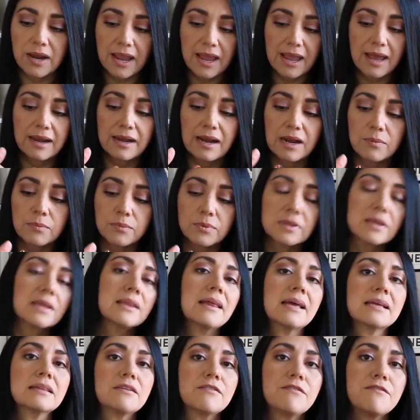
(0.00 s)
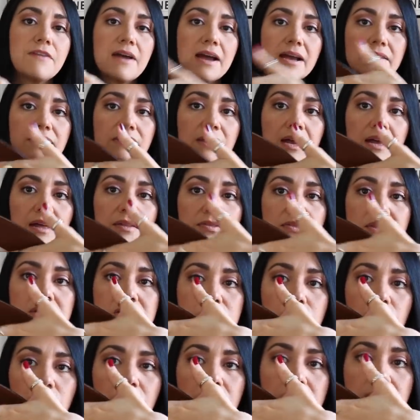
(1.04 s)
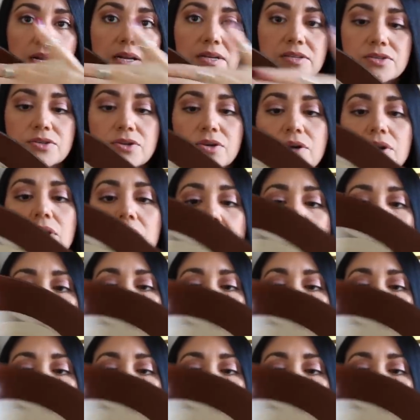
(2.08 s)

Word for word: And I really like the fact that this organizer